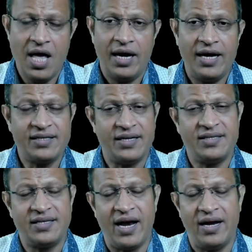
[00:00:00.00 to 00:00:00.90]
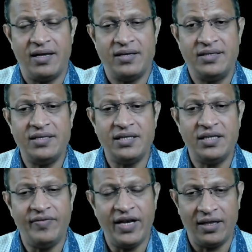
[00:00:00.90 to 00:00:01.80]
Let's understand
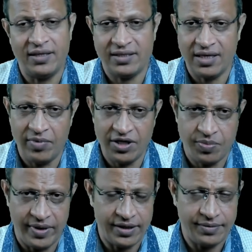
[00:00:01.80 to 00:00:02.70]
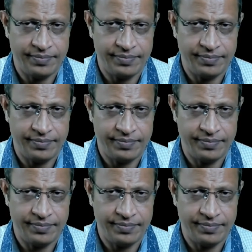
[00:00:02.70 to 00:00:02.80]
CCTV in health establishment